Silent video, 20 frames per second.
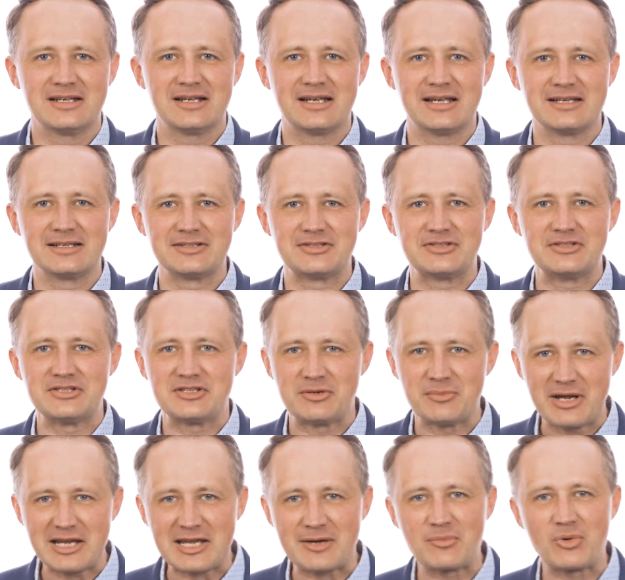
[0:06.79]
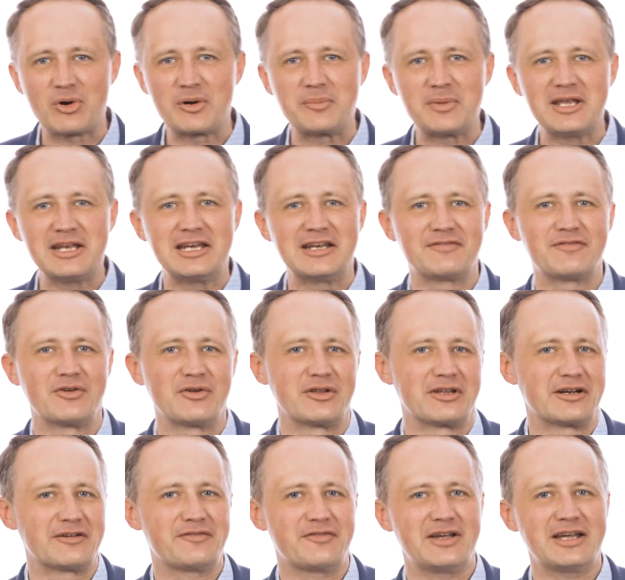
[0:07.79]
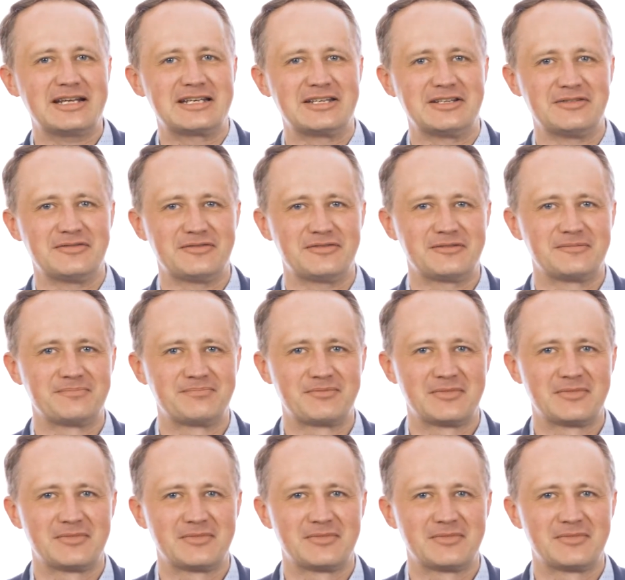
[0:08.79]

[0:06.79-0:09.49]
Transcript: and to make it more meaningful and effective.